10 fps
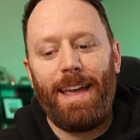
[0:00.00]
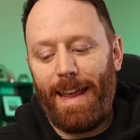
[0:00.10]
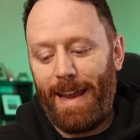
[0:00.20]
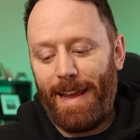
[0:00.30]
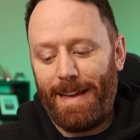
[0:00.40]

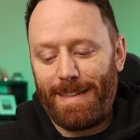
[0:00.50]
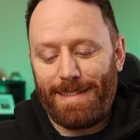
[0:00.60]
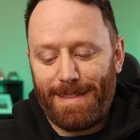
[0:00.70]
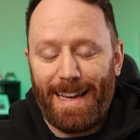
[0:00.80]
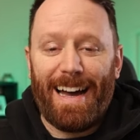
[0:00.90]
And
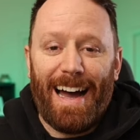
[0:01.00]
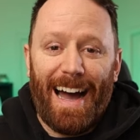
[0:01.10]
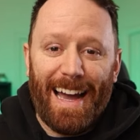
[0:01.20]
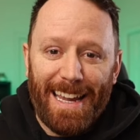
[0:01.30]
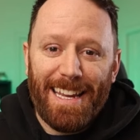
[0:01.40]

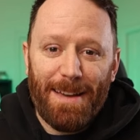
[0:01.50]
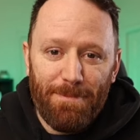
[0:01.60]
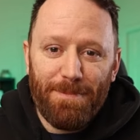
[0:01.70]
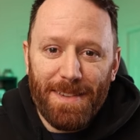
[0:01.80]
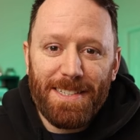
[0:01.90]
I
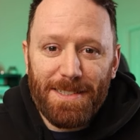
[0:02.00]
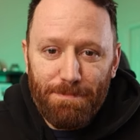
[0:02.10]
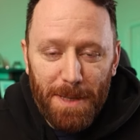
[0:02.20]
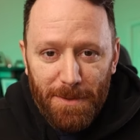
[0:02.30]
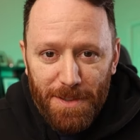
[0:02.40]
am a
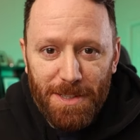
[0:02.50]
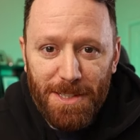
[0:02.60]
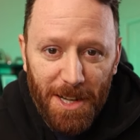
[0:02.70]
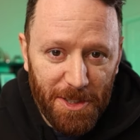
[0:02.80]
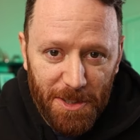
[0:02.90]
bit of a
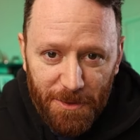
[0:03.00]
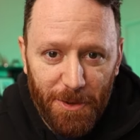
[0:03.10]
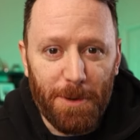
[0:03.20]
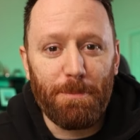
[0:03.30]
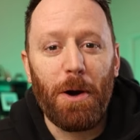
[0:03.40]
sucker
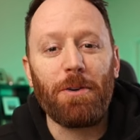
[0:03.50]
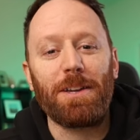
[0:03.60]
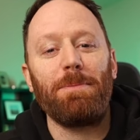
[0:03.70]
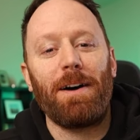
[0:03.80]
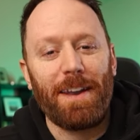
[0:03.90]
for
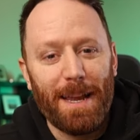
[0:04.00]
Pokemon.